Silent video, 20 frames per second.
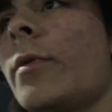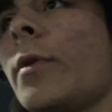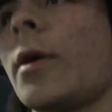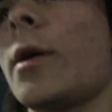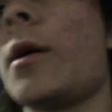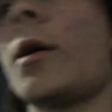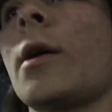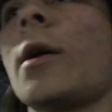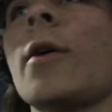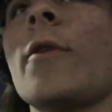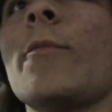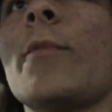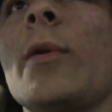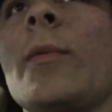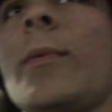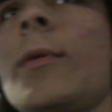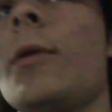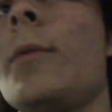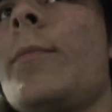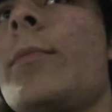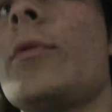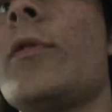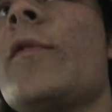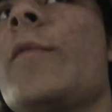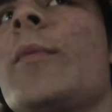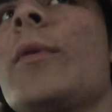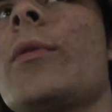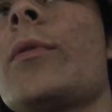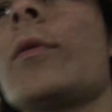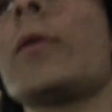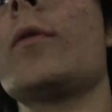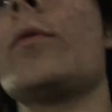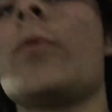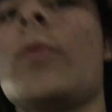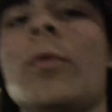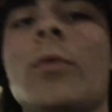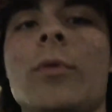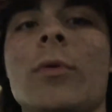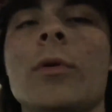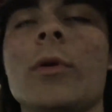that. I have my paper, I have my
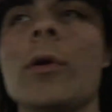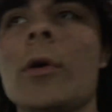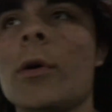schedule,